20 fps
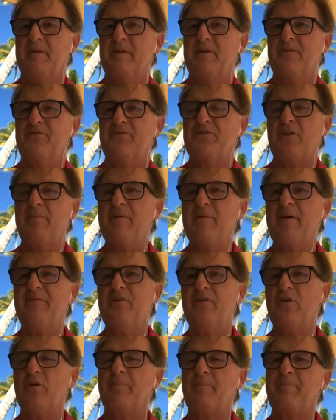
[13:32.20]
Some of
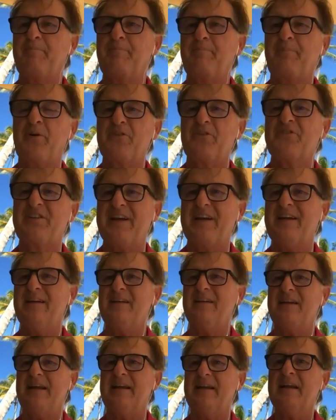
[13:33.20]
you are
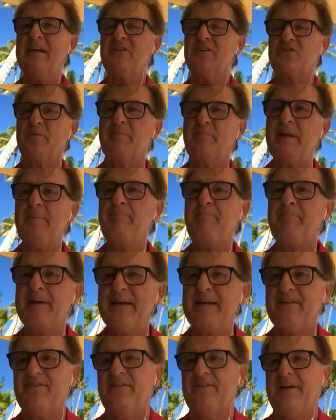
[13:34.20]
pretending to be
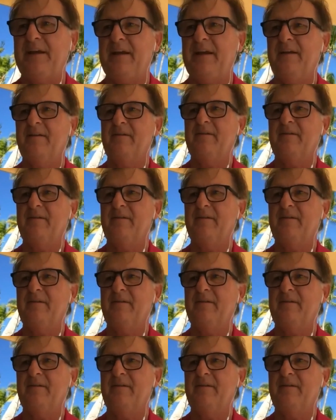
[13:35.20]
busy.